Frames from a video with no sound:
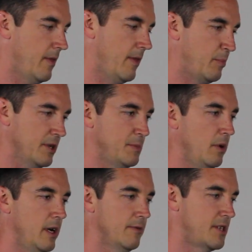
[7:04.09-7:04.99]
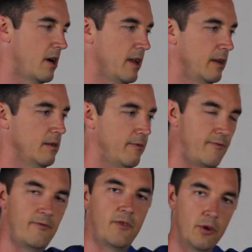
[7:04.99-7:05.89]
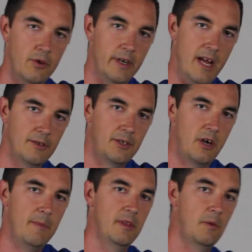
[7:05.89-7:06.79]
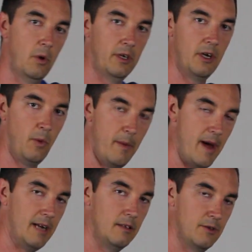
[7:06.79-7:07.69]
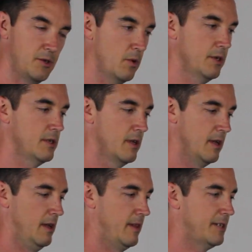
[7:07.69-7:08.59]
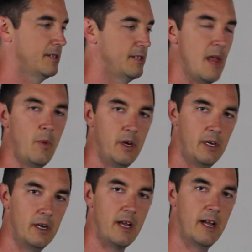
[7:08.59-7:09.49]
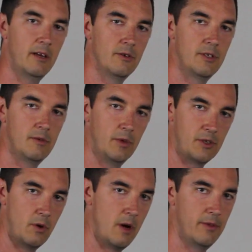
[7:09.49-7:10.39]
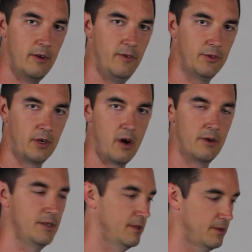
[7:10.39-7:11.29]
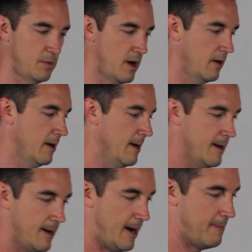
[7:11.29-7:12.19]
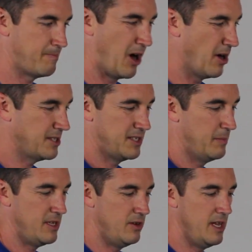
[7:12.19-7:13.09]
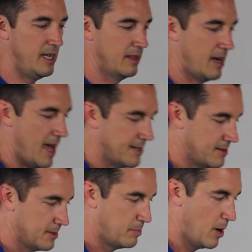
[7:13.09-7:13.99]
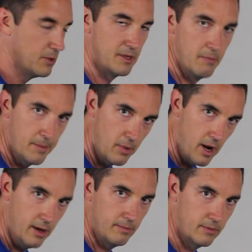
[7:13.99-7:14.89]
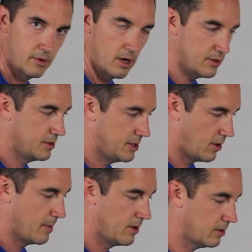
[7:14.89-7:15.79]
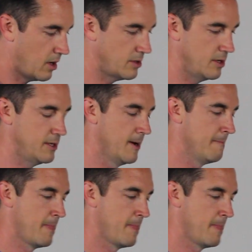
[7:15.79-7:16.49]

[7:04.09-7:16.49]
the principle here of starting further downstream and then working your way back to the source, that's the same way you're going to diagnose what's going on with your filter cartridges as well. Um, ours is a bit unique in that it has this post-membrane cartridge, you know, our mineral cartridge.